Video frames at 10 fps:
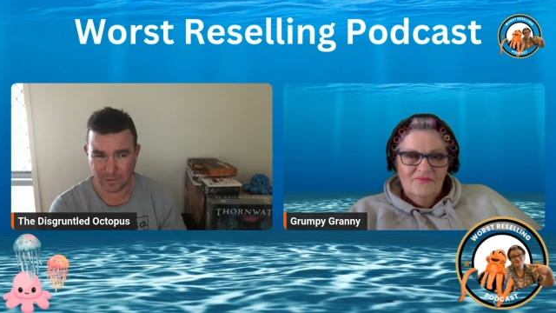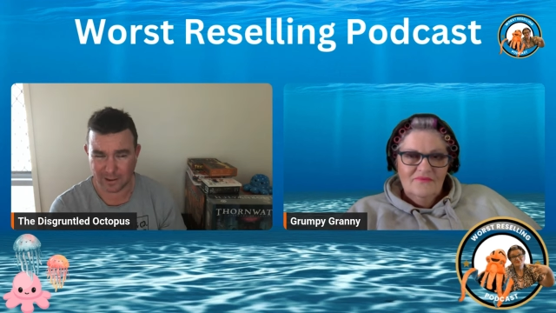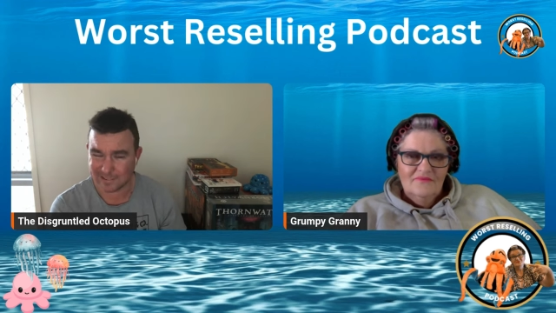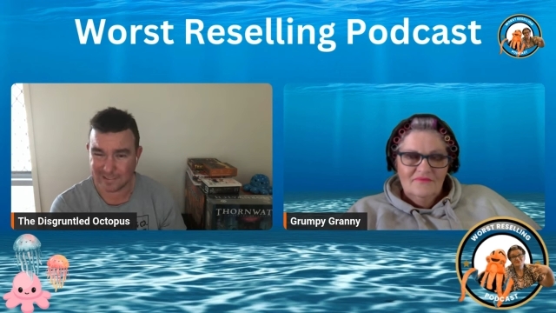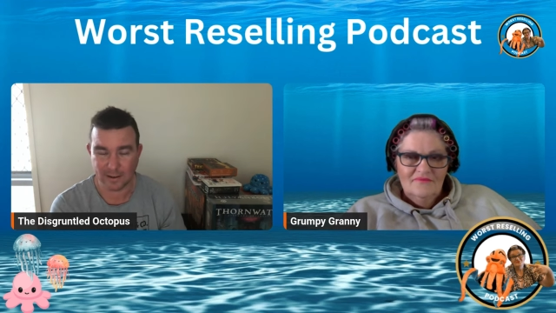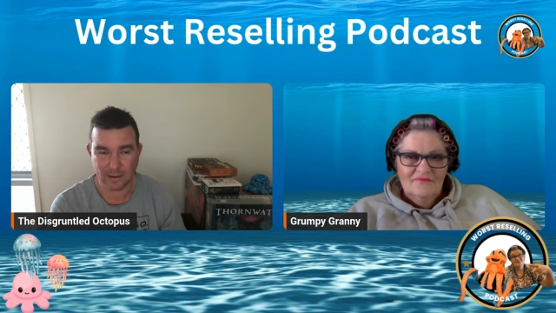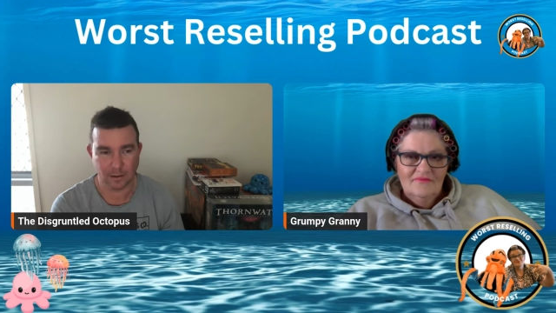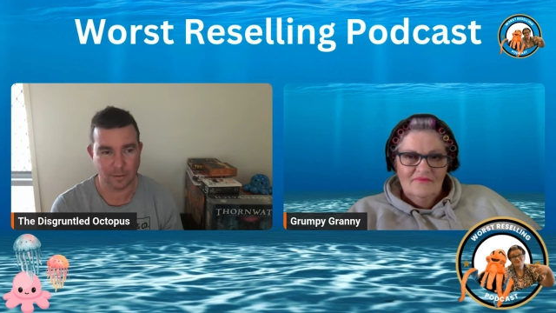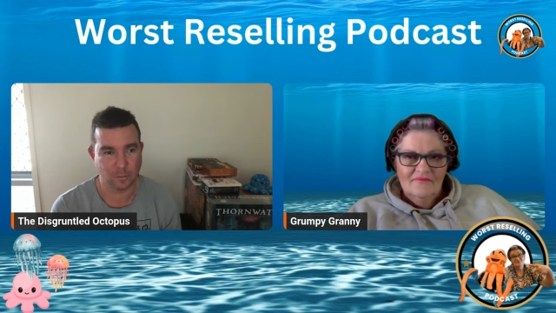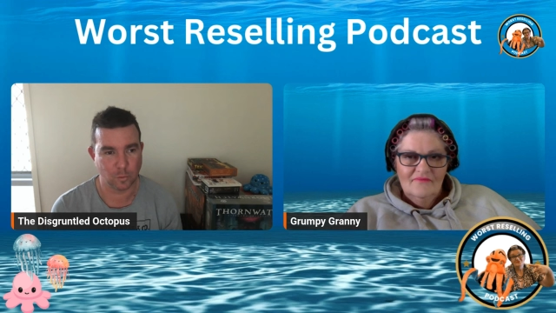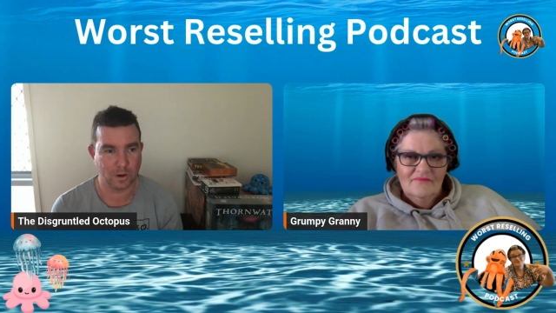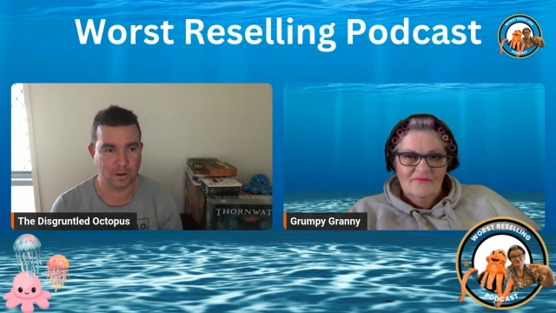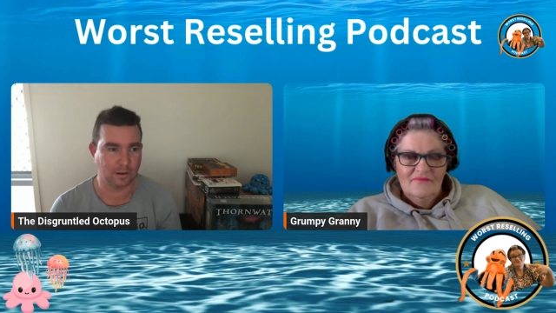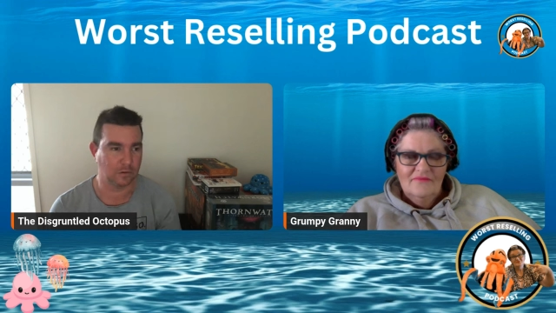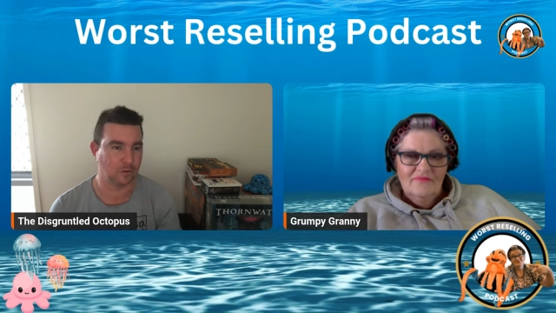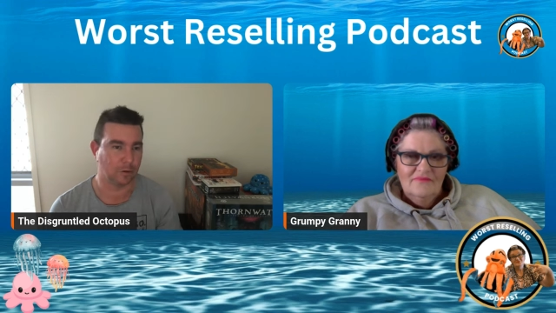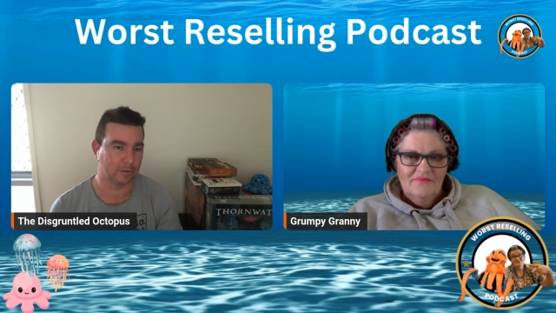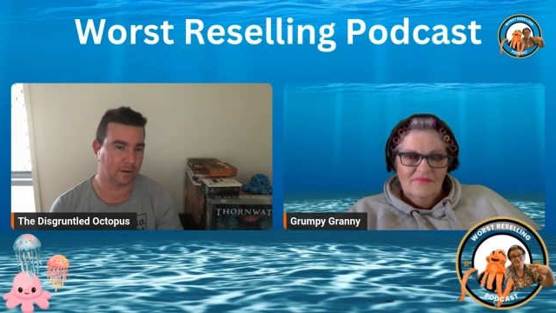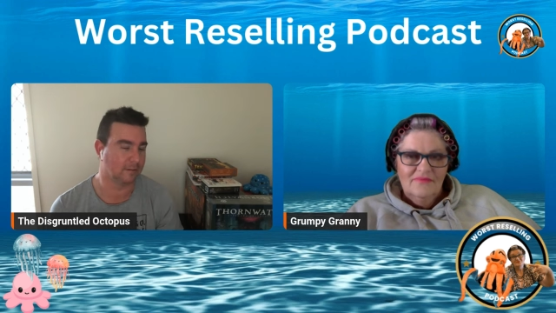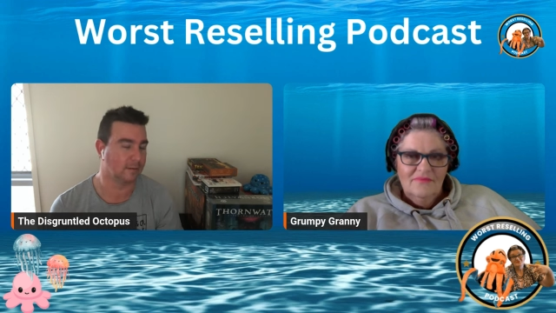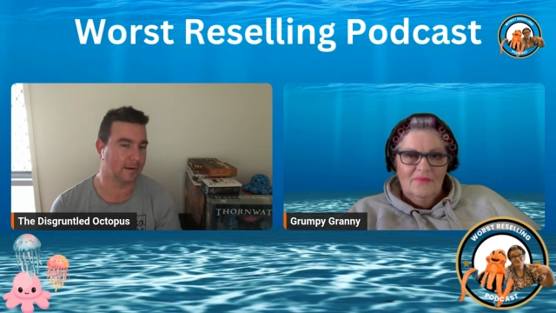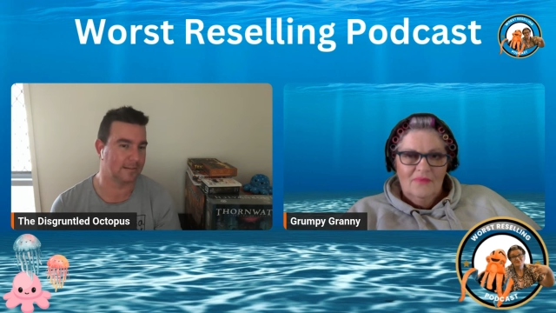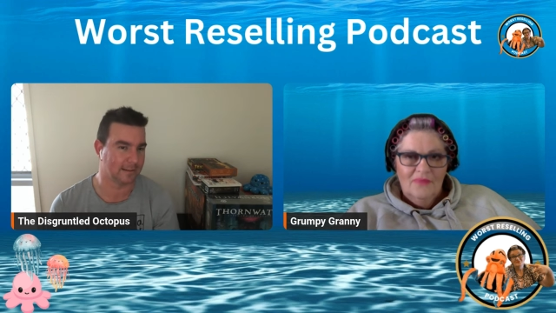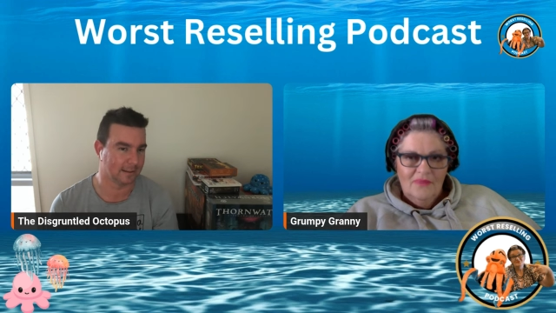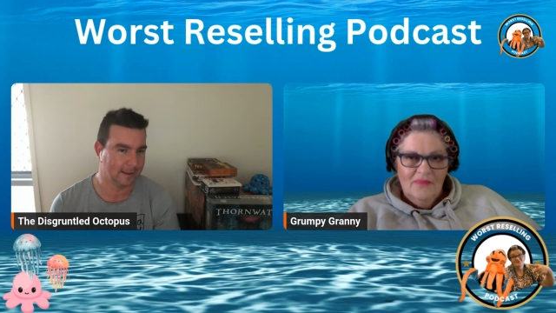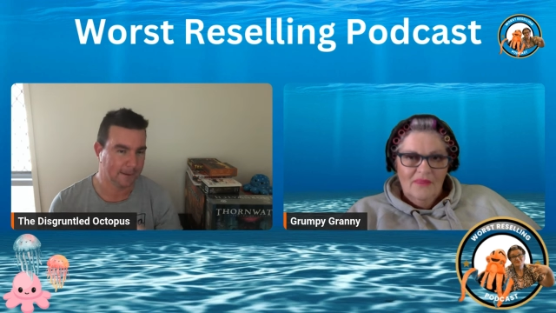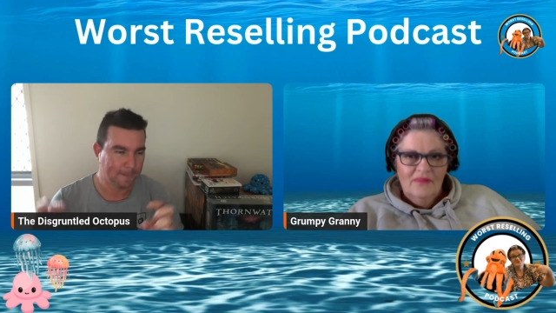Speaker 1: yesterday. He's quit his job, right? So basically,